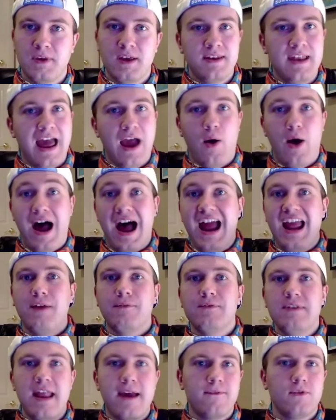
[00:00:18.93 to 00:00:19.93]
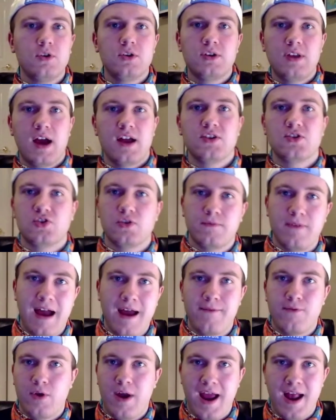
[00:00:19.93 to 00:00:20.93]
Now, I have never done
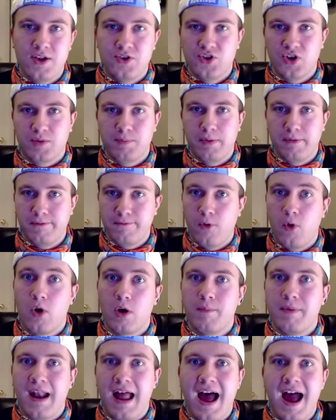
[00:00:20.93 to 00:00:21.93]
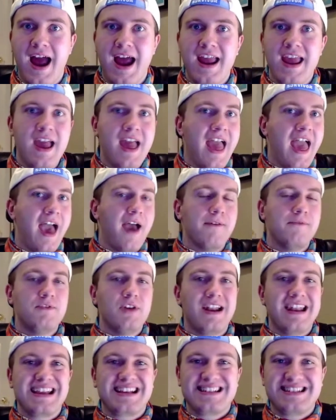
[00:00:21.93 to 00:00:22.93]
Survivor Edgic before, but I have
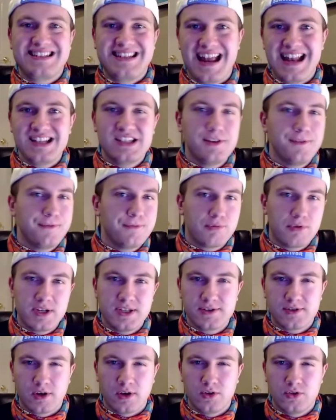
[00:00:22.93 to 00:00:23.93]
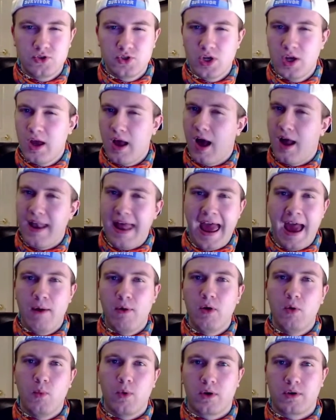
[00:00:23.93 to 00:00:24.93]
done extensive research on how
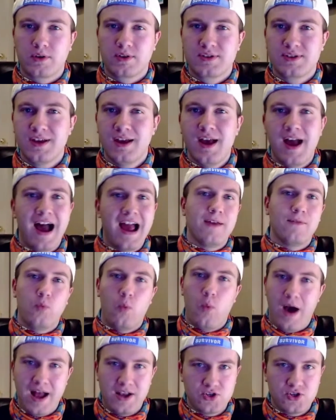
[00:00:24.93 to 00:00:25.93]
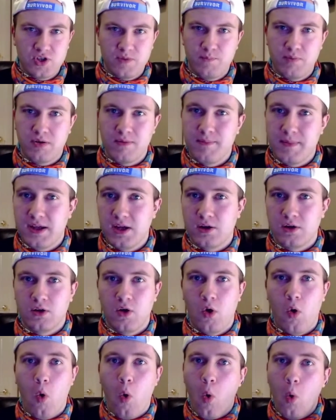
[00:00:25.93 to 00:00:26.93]
it works. I have watched the premiere
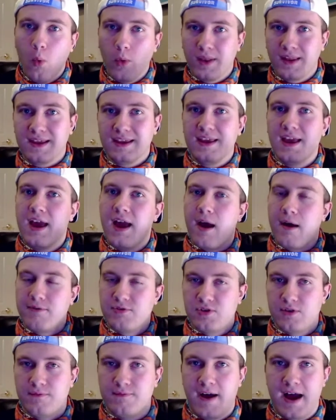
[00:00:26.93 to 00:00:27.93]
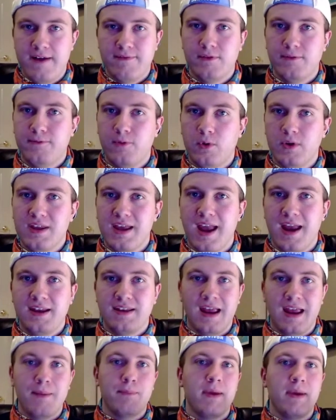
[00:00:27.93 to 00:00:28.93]
only of Survivor 48,
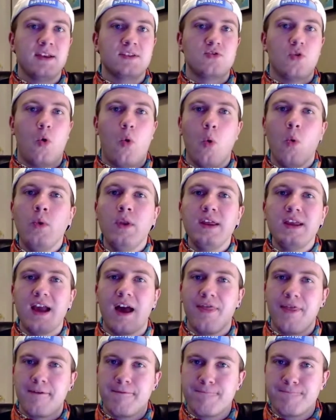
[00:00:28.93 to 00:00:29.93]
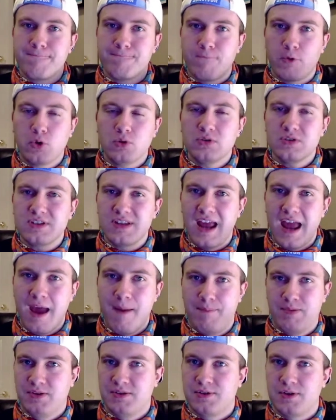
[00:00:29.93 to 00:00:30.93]
and based only on the first
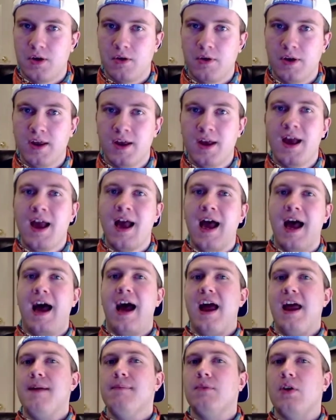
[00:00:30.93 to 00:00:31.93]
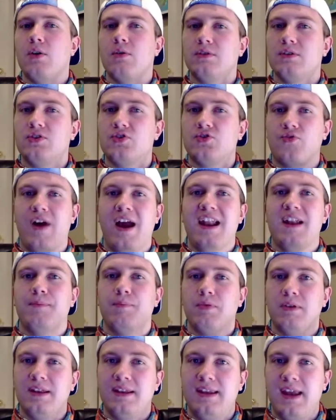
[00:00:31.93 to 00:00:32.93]
episode, I am going to try to
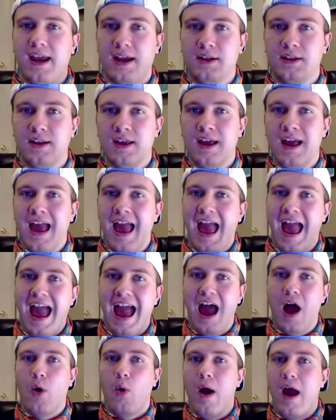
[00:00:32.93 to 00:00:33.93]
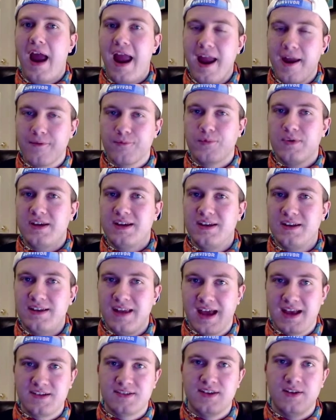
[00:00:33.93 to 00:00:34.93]
predict how every
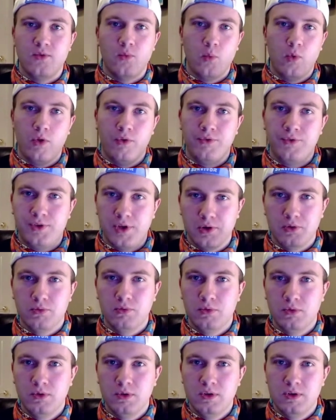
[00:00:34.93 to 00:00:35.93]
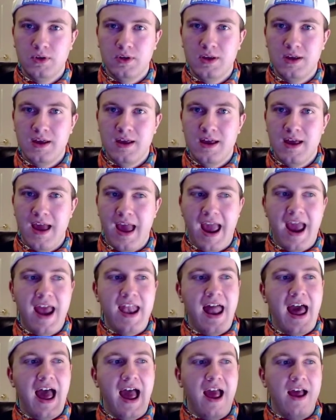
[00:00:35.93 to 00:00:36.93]
contestant will do. And
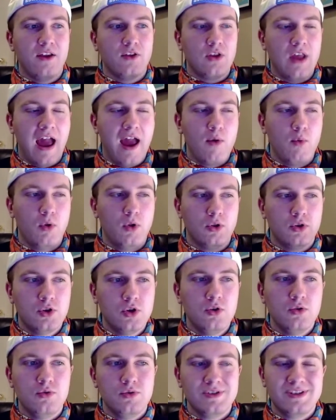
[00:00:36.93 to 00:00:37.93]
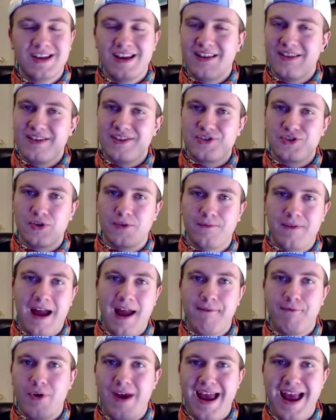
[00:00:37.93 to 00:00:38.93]
I will use the
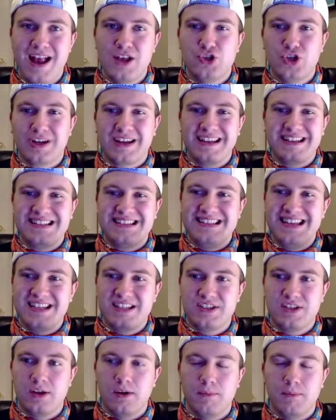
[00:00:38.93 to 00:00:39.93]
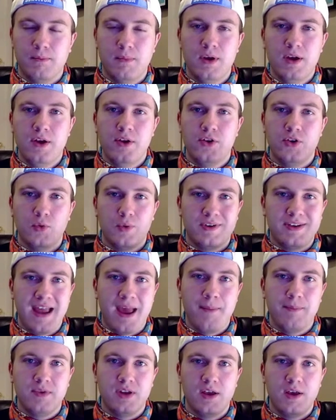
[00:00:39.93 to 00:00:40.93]
Survivor Edgic system to
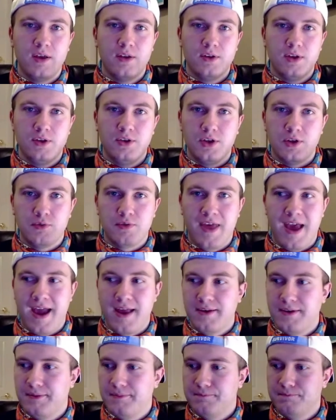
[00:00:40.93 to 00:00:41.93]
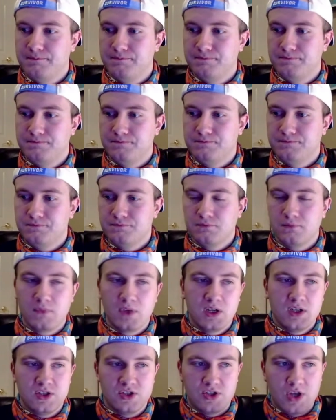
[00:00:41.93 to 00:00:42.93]
attempt to do
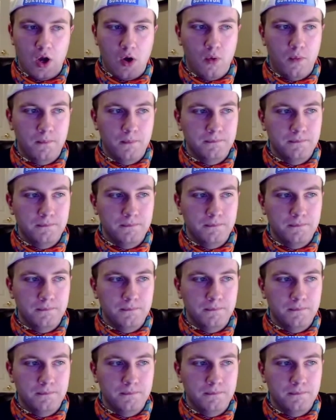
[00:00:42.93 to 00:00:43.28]
that. So,